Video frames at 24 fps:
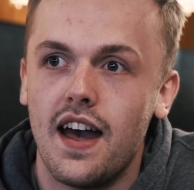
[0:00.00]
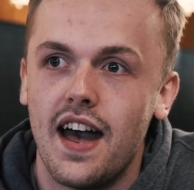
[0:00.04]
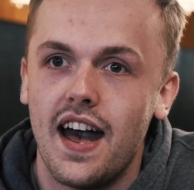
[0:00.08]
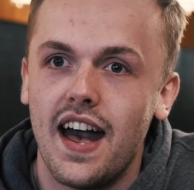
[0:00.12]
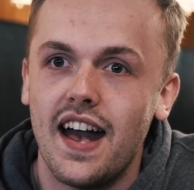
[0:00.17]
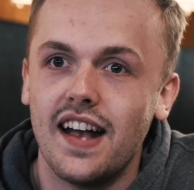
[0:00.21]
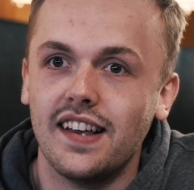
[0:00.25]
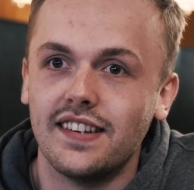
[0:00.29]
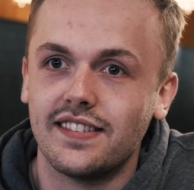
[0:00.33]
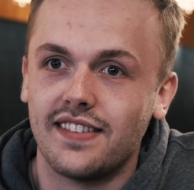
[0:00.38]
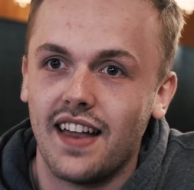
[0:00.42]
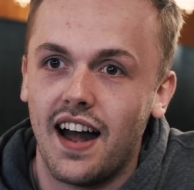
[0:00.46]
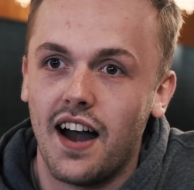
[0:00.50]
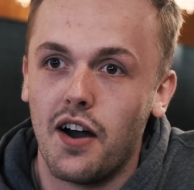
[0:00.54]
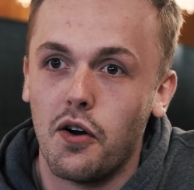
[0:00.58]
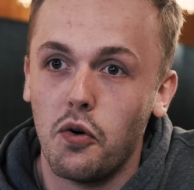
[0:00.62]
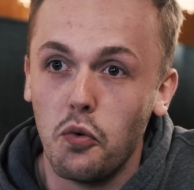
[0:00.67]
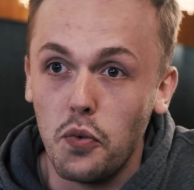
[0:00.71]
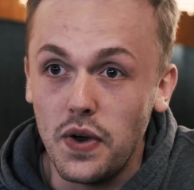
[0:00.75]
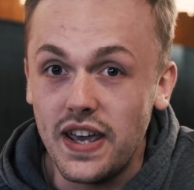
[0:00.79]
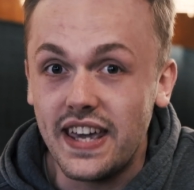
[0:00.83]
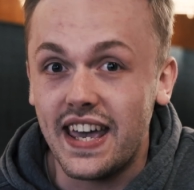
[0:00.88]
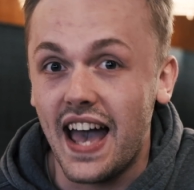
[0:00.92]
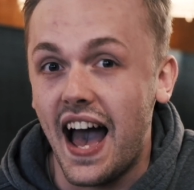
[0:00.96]
is that
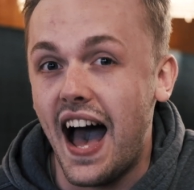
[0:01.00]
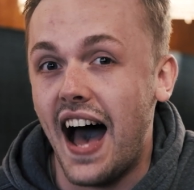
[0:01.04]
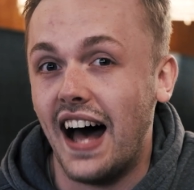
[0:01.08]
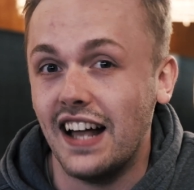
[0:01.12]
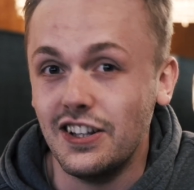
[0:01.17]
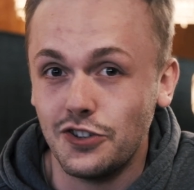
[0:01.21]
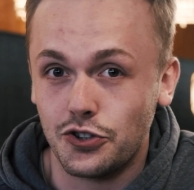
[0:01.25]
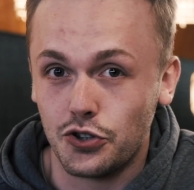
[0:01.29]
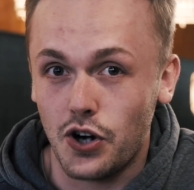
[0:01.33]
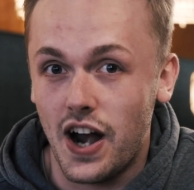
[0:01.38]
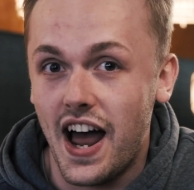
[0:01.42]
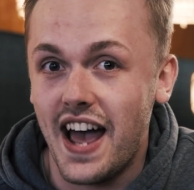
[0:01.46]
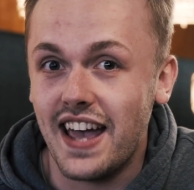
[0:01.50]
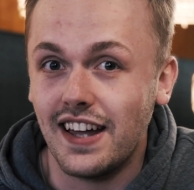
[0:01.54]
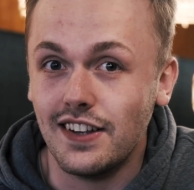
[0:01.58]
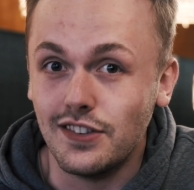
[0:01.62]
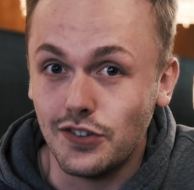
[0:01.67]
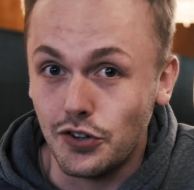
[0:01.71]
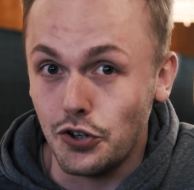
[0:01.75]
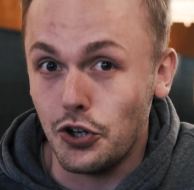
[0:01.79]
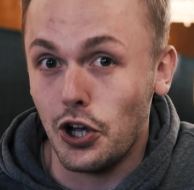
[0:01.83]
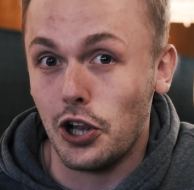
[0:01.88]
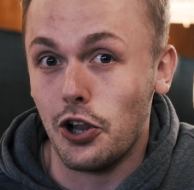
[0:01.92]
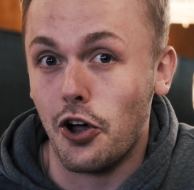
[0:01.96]
we can try and
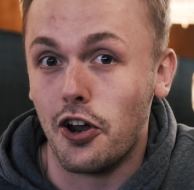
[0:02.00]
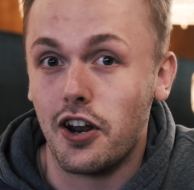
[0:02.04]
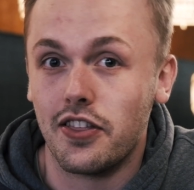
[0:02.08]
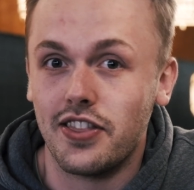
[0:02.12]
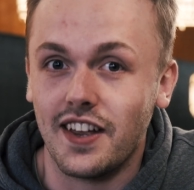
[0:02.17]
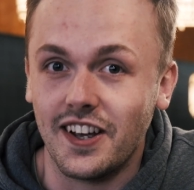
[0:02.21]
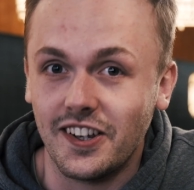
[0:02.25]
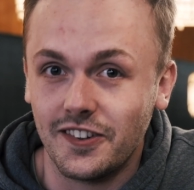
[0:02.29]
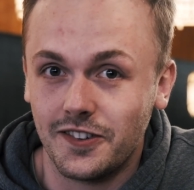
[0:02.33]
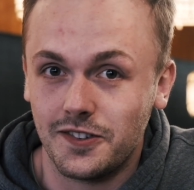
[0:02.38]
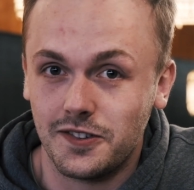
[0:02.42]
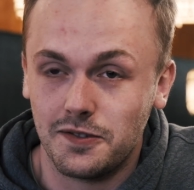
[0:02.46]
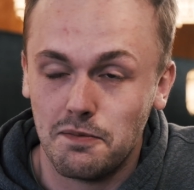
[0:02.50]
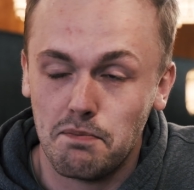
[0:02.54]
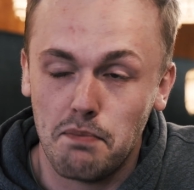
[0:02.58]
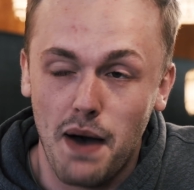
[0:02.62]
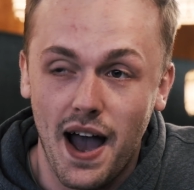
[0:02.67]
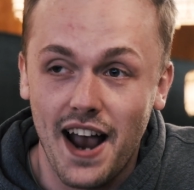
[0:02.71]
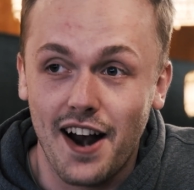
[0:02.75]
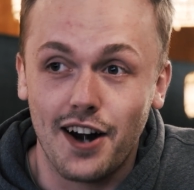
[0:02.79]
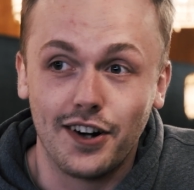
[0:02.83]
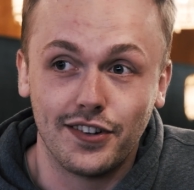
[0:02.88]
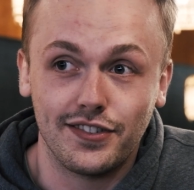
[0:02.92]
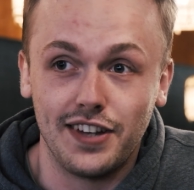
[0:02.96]
do a lot of things
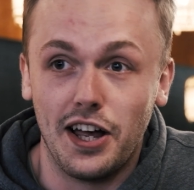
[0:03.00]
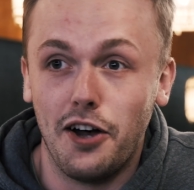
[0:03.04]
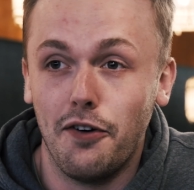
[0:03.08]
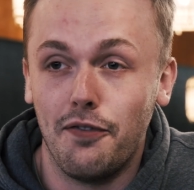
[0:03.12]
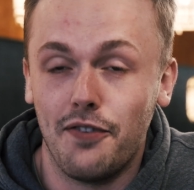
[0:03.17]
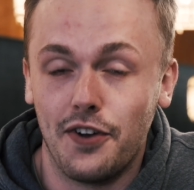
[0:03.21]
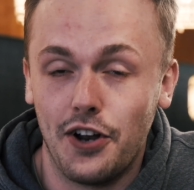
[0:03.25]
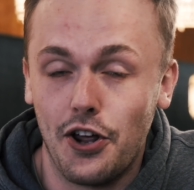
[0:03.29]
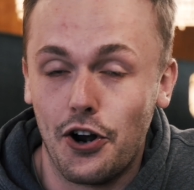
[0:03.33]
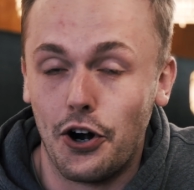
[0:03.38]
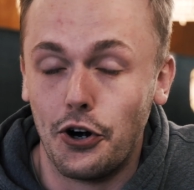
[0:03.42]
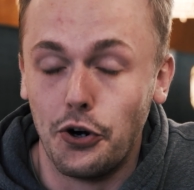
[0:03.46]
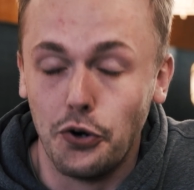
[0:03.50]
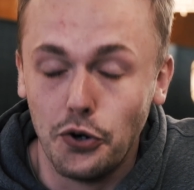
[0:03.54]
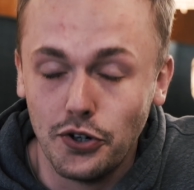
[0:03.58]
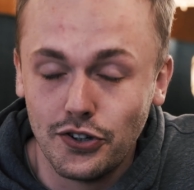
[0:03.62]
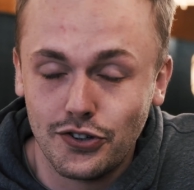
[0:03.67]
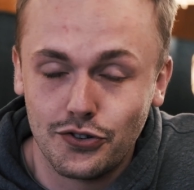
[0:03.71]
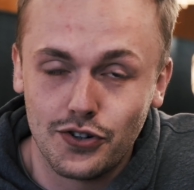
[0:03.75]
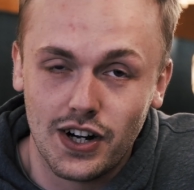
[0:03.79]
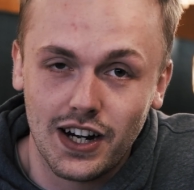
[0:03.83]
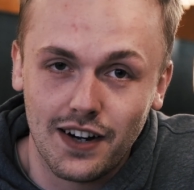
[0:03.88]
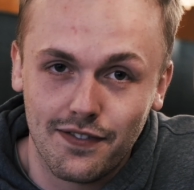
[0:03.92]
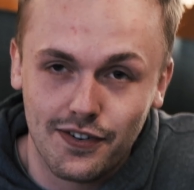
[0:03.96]
by ourselves and on our own
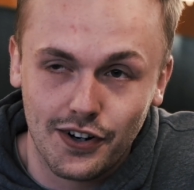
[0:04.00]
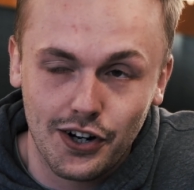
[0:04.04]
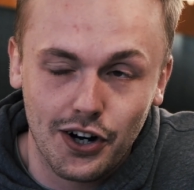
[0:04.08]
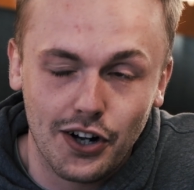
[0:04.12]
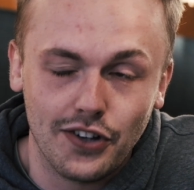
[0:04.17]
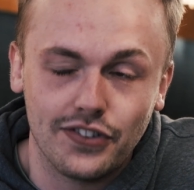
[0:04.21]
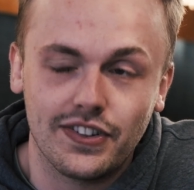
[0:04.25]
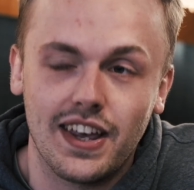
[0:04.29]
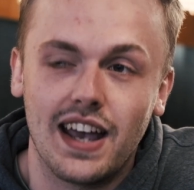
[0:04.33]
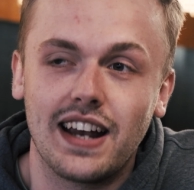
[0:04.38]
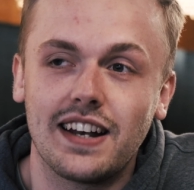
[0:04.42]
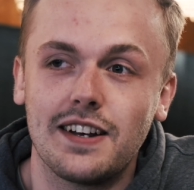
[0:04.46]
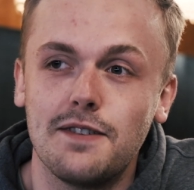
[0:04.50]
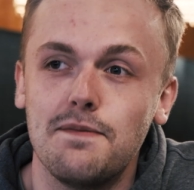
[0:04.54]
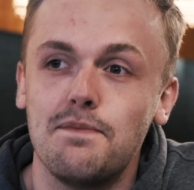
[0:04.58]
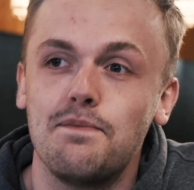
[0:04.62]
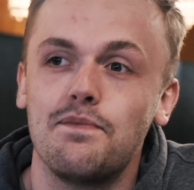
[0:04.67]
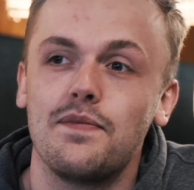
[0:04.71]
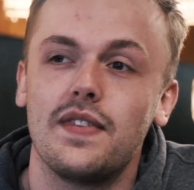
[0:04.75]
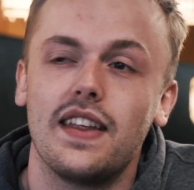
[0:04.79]
strength for God's kingdom.